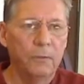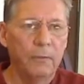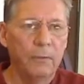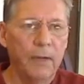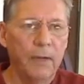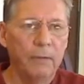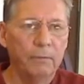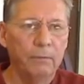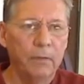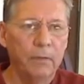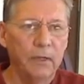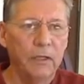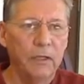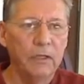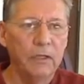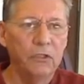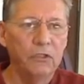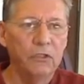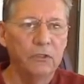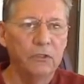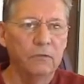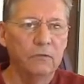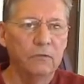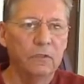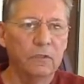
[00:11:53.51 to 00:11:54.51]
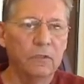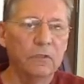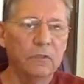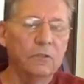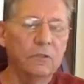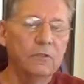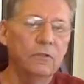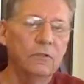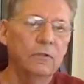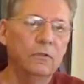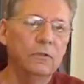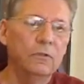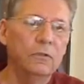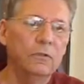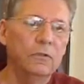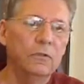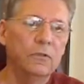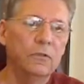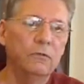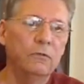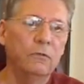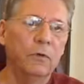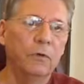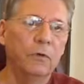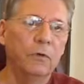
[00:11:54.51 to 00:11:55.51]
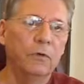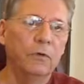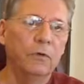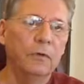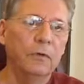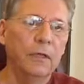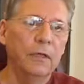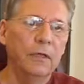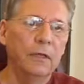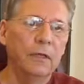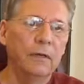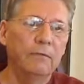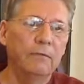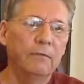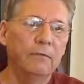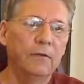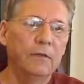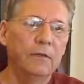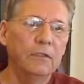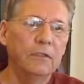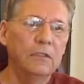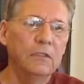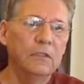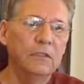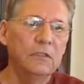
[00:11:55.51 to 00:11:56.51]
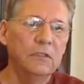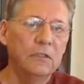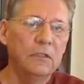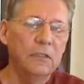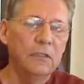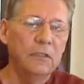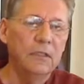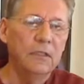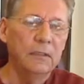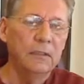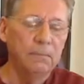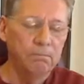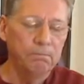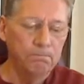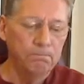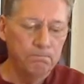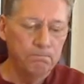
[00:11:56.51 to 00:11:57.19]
population of current students enrolled at FRCC.